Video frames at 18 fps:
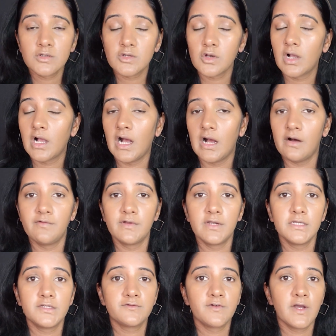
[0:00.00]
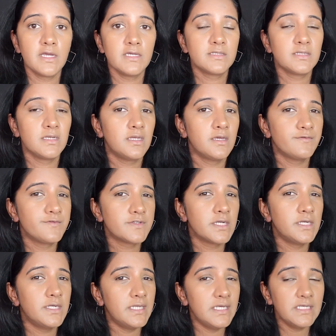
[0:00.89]
So coverage wise, it gives
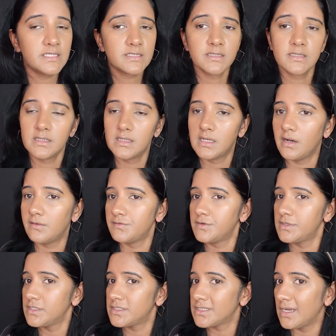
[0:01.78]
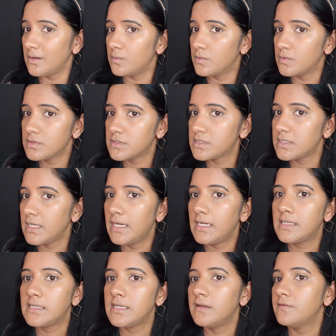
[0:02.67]
a decent coverage. I won't say
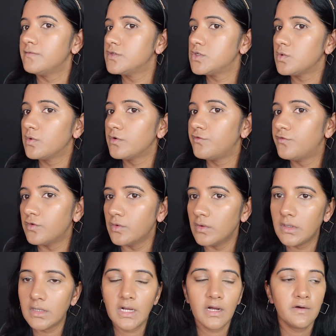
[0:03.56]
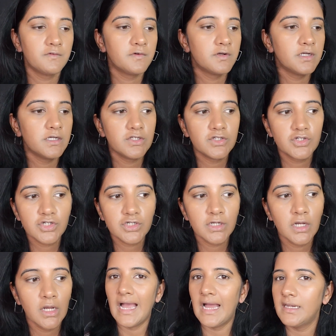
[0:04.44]
it gives you a full
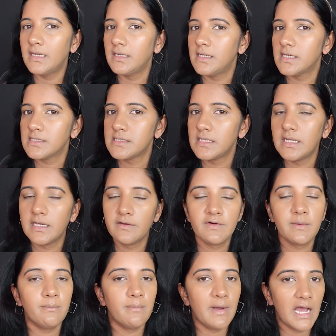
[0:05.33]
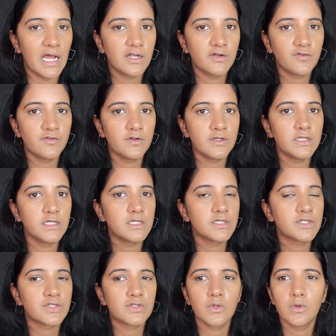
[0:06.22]
coverage and it doesn't give a matte
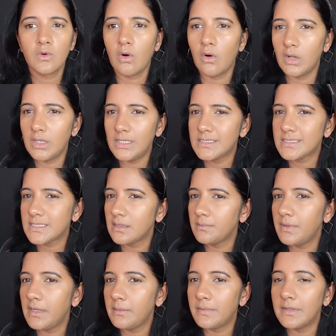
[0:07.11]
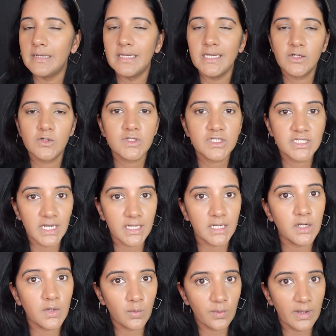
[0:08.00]
finish. So oily skin people need to set
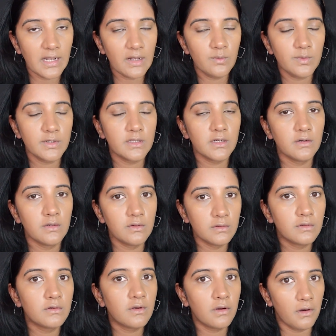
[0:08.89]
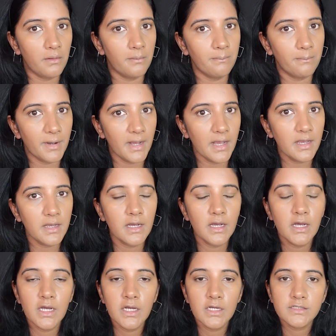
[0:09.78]
it well with a good
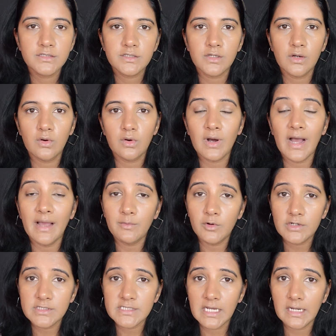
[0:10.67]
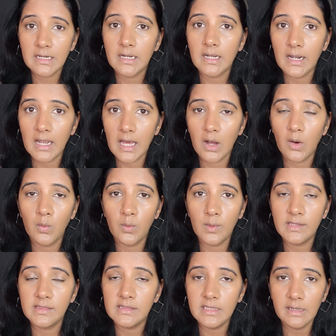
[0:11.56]
compact. So I'm going to set it now
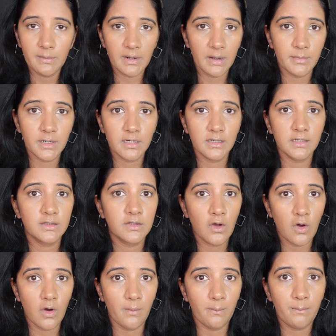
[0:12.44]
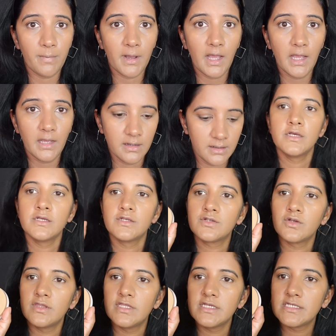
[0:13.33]
with the Mamaearth Compact.
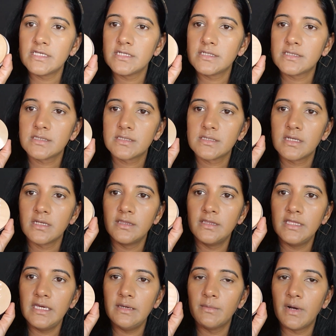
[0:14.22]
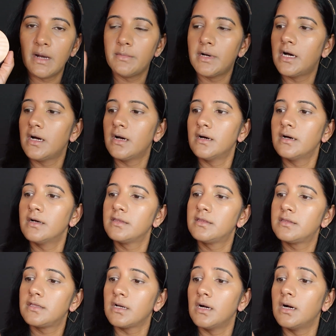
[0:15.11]
So this is the
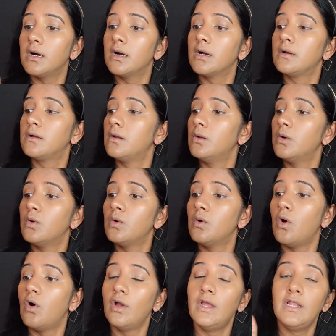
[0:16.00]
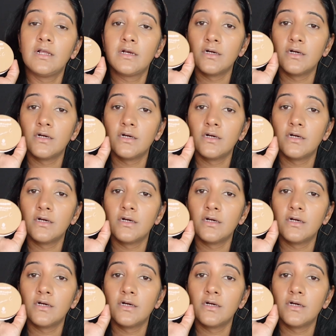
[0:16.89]
Mamaearth Glow Oil